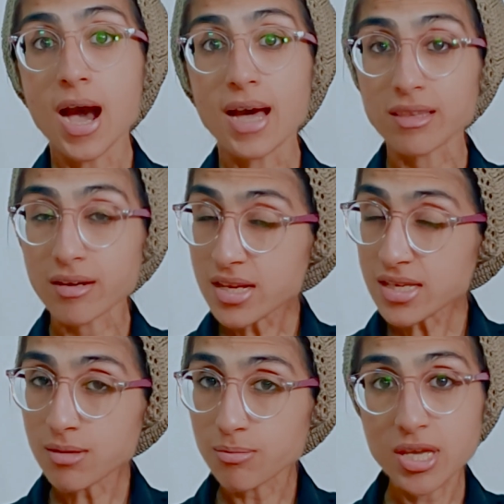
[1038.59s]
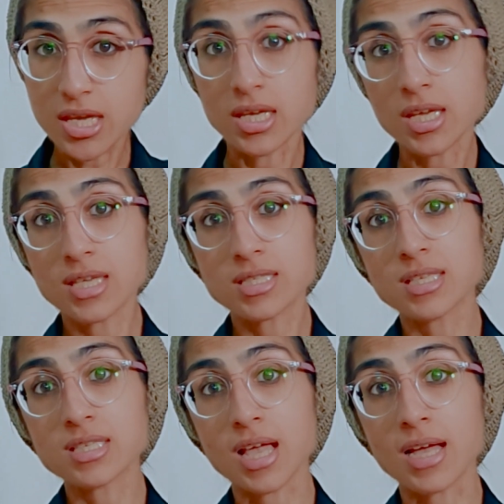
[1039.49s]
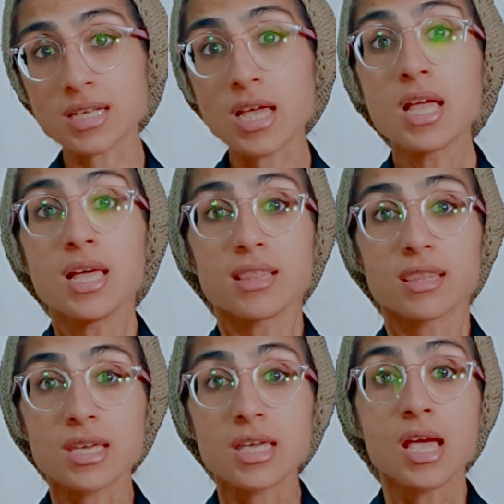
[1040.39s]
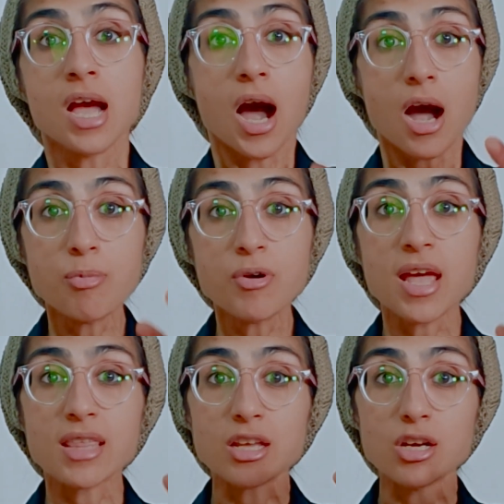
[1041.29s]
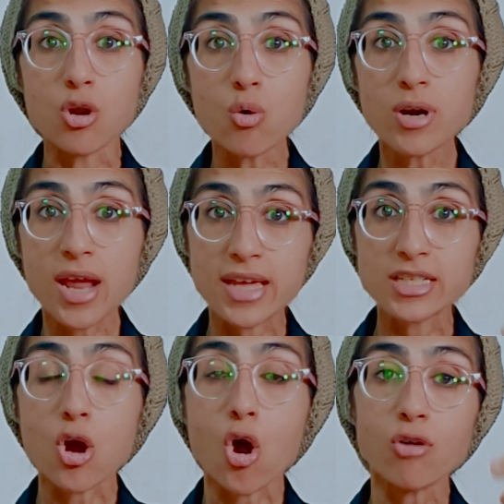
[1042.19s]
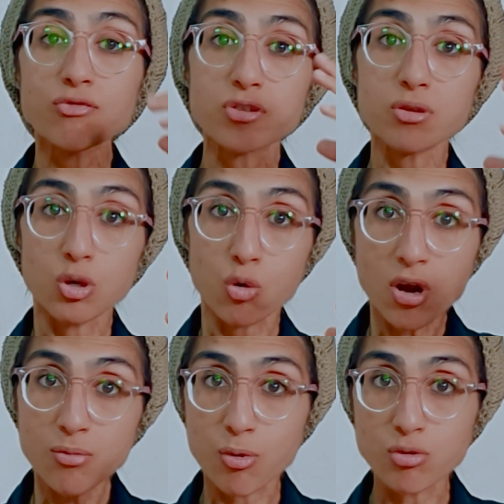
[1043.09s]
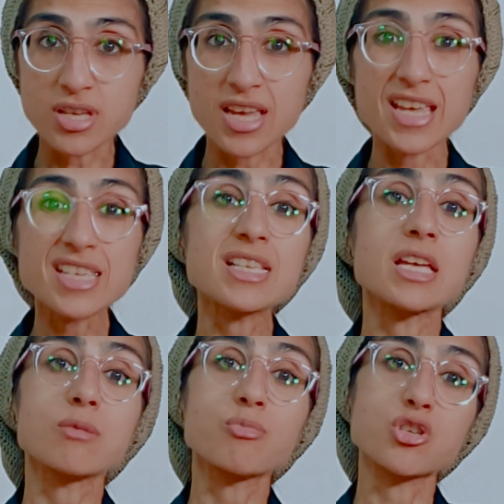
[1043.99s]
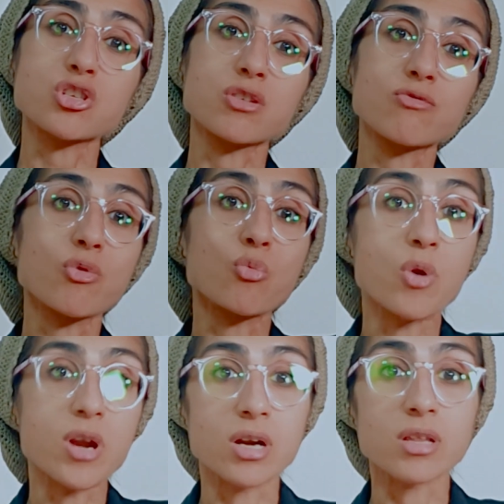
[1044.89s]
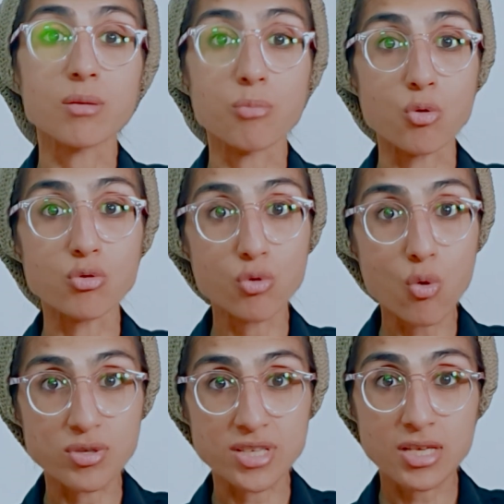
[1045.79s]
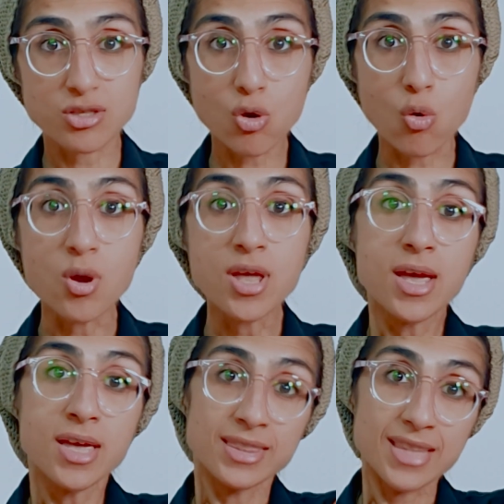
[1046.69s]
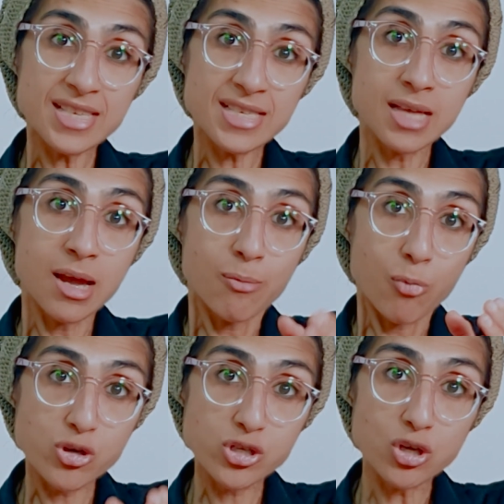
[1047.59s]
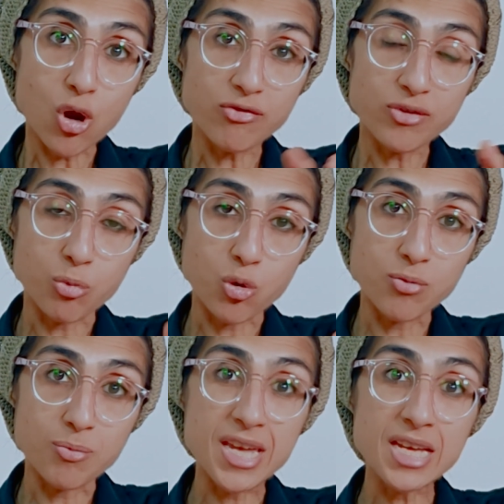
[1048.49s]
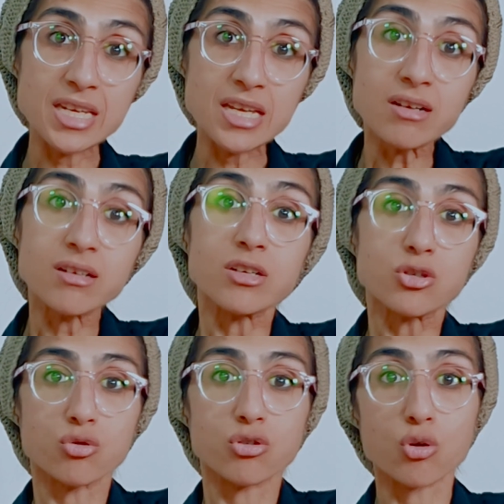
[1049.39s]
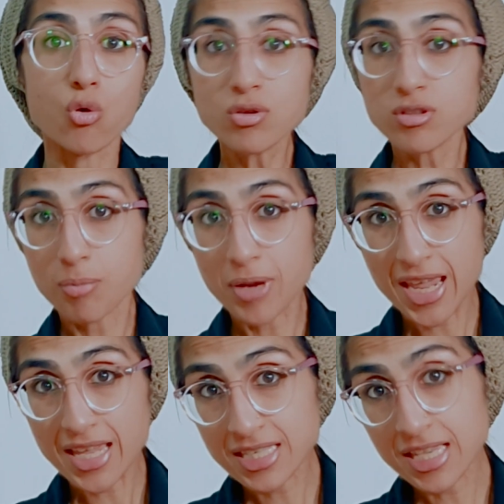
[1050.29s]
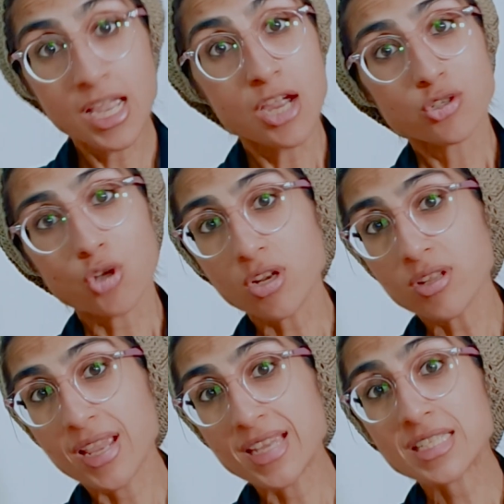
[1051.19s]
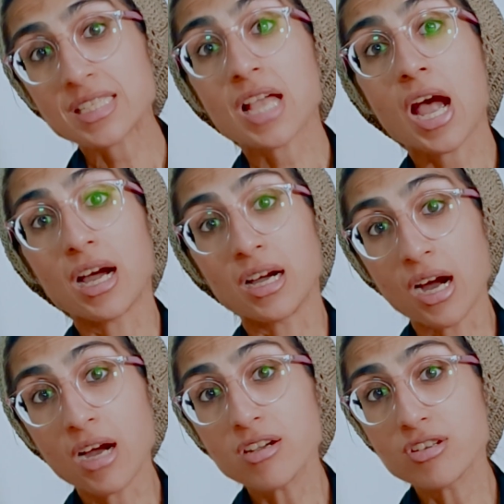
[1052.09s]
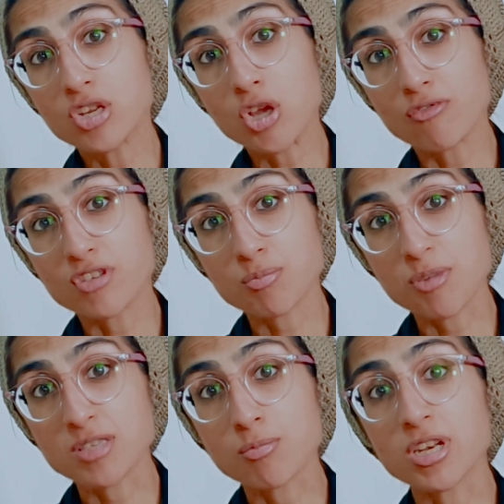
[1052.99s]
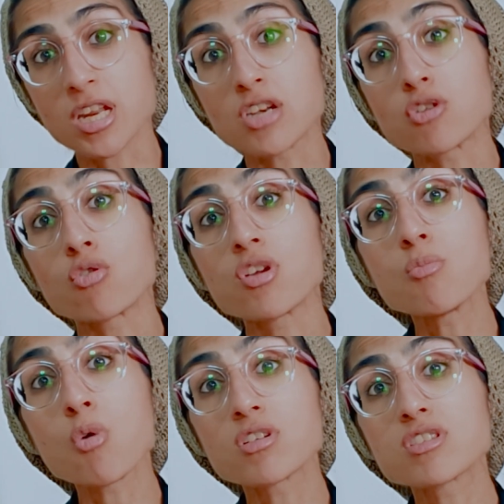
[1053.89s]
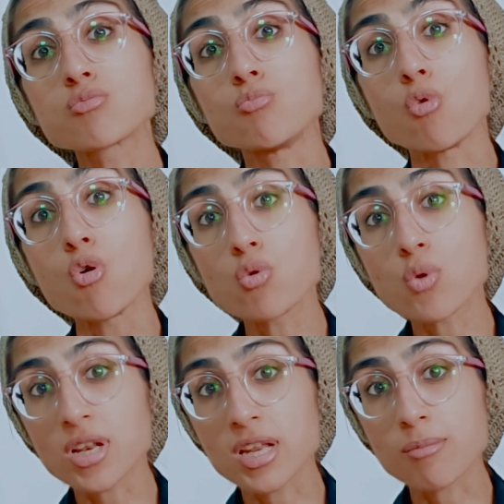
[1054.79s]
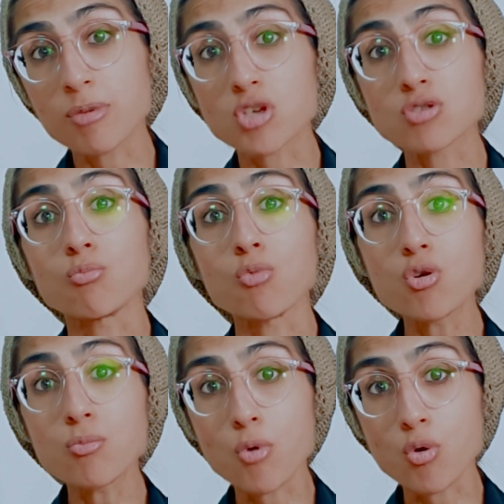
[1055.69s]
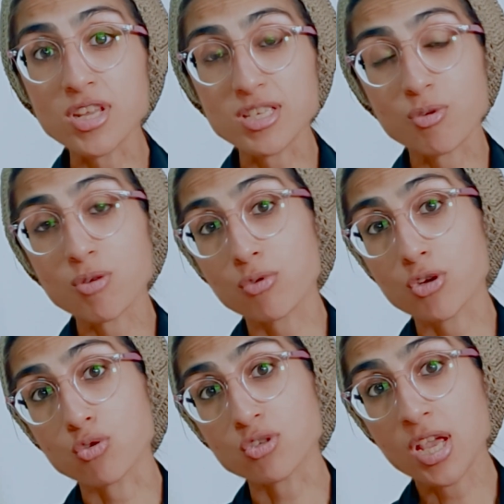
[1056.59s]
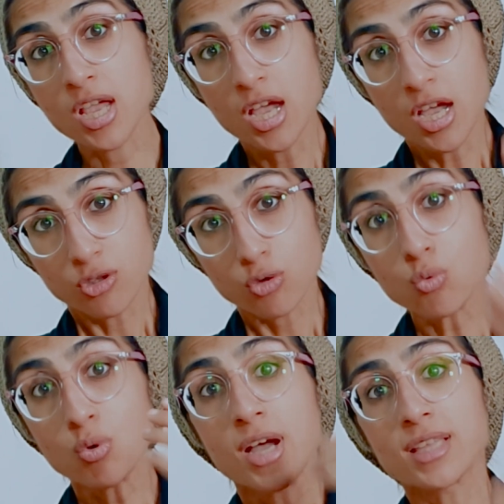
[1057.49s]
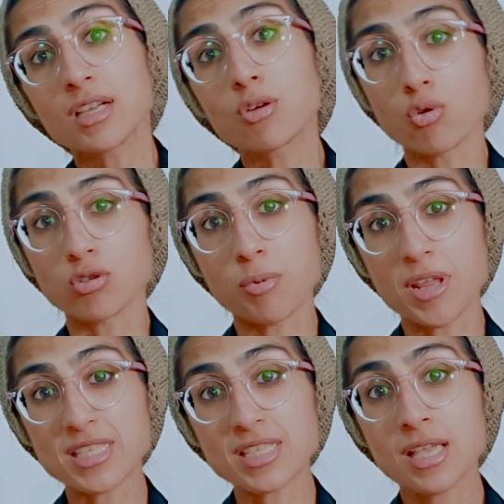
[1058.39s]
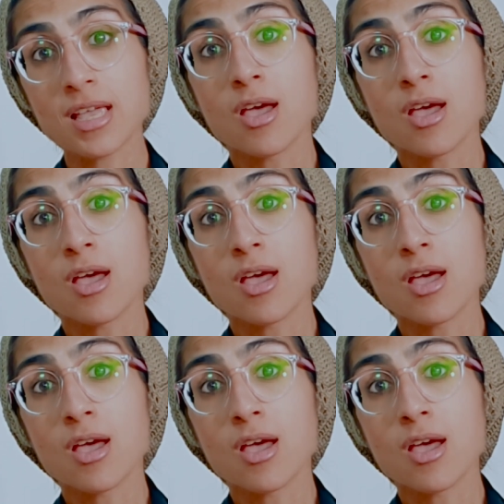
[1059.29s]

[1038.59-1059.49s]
And the reason being is that the upper and the lower end of the long bones is the position from where the bone grows. So this portion of the bone being nearer to the growth plates tolerate a higher degree of displacement and remodels more quickly because more bone is being produced through the growth plates.